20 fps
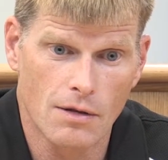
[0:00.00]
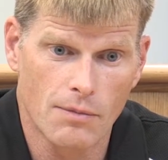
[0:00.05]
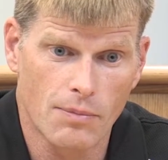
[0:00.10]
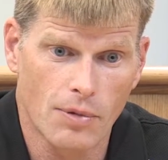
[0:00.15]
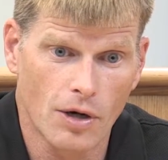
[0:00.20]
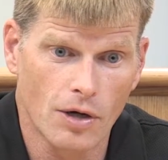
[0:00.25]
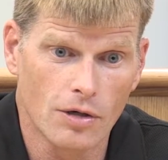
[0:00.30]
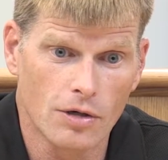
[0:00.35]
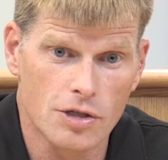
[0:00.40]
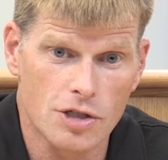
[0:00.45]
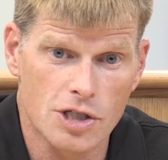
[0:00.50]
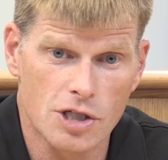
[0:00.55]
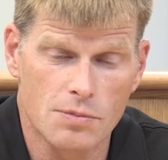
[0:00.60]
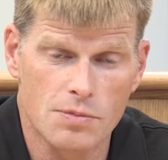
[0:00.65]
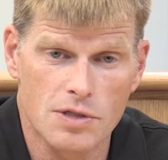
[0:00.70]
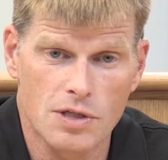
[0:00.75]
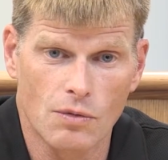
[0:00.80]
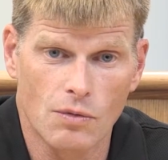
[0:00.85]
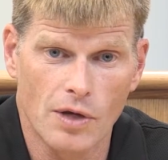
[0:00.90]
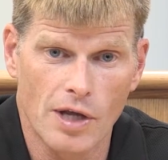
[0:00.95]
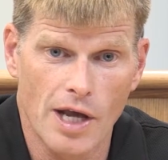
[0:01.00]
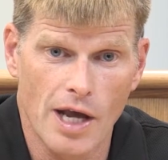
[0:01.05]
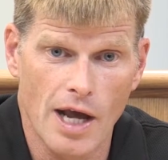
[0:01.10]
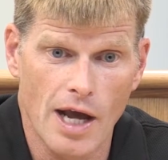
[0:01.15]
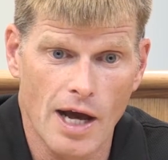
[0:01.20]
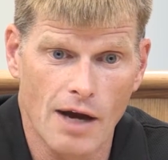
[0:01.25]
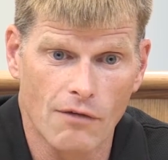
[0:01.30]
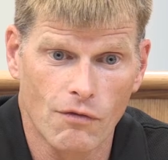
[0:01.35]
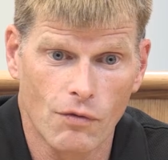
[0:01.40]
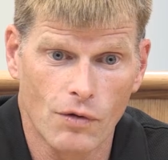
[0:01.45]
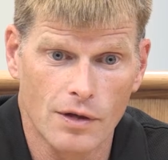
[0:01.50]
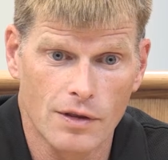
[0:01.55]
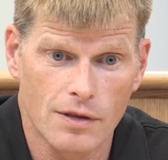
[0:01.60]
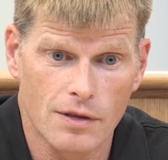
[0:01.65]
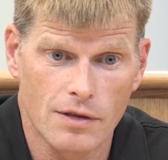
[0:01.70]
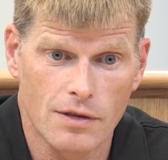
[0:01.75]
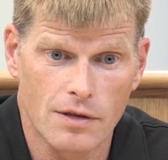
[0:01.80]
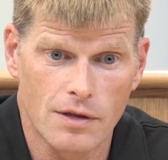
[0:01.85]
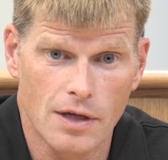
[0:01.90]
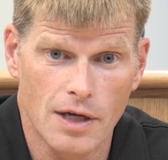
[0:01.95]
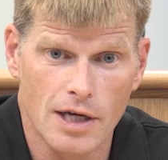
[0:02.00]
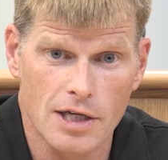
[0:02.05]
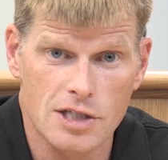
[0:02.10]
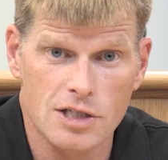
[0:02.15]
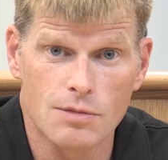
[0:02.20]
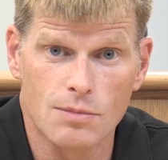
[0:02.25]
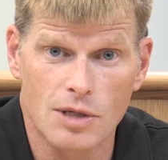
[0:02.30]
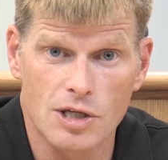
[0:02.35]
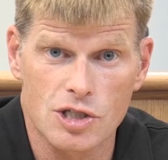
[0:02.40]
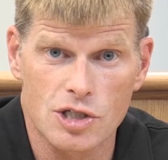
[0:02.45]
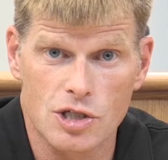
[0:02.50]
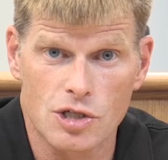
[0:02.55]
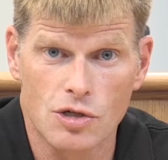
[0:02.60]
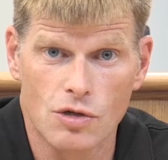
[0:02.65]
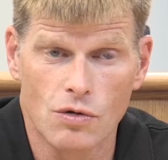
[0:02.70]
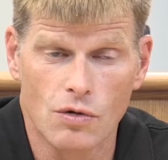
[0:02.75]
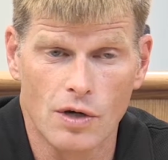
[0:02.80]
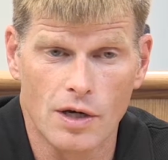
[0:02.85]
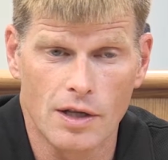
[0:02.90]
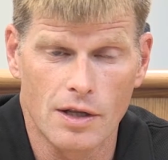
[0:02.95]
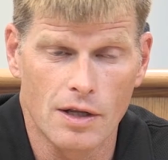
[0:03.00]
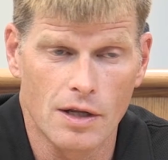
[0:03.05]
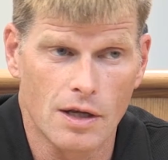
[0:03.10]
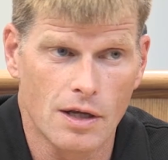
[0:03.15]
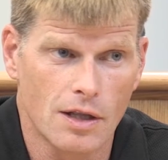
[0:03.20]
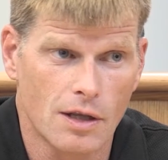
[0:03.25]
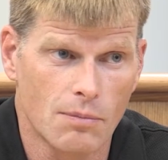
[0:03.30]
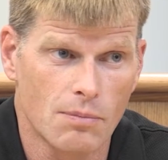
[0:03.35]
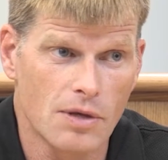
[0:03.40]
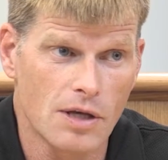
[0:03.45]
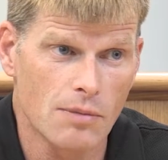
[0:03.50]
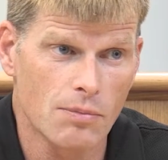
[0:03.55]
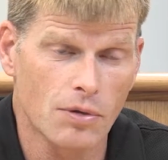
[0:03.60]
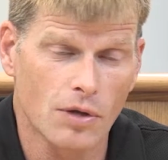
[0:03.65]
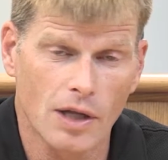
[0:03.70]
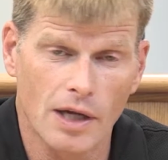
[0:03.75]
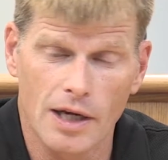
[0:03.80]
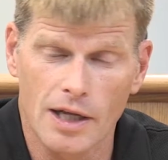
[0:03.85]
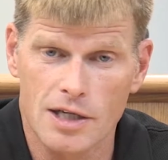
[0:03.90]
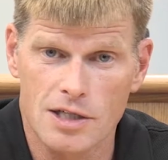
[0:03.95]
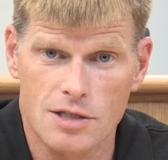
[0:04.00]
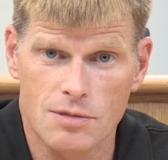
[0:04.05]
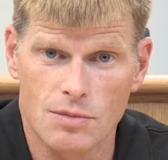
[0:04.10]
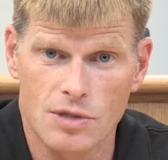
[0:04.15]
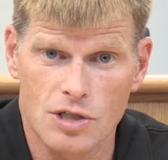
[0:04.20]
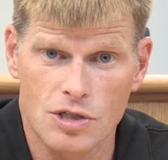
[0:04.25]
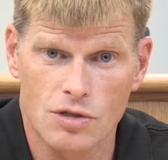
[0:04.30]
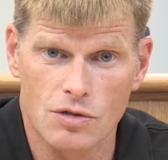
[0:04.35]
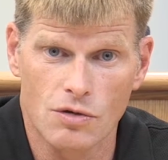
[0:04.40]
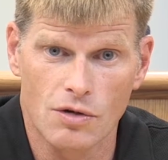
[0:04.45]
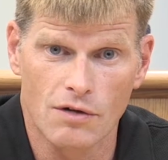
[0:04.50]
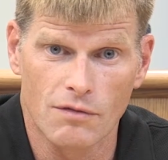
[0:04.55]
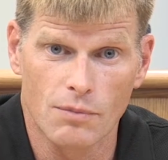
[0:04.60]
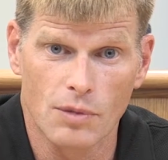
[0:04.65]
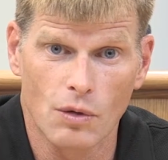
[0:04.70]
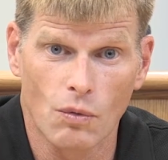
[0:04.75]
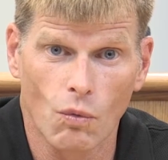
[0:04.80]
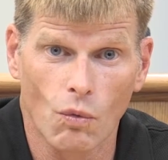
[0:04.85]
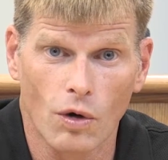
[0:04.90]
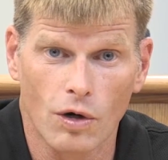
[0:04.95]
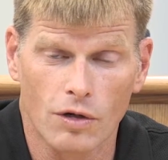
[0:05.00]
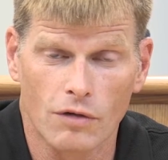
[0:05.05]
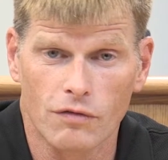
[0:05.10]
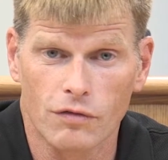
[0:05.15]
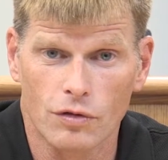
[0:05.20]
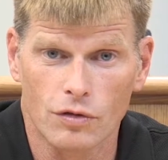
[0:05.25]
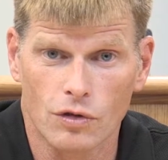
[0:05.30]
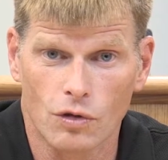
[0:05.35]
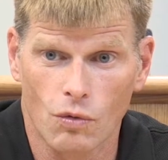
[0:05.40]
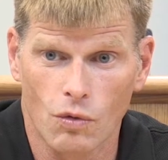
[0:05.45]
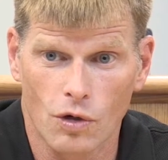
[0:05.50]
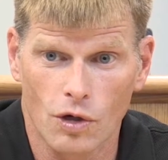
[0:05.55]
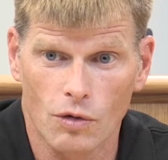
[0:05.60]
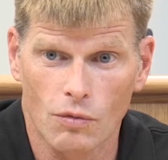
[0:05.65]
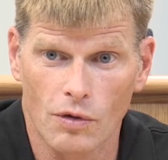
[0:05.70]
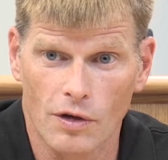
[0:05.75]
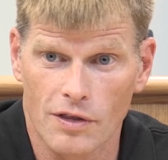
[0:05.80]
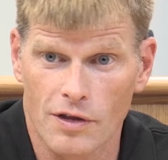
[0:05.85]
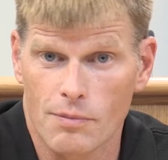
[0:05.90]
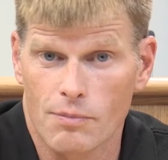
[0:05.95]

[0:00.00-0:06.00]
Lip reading: partnerships that we have with SMSU and the people at SMSU have been wonderful to work with.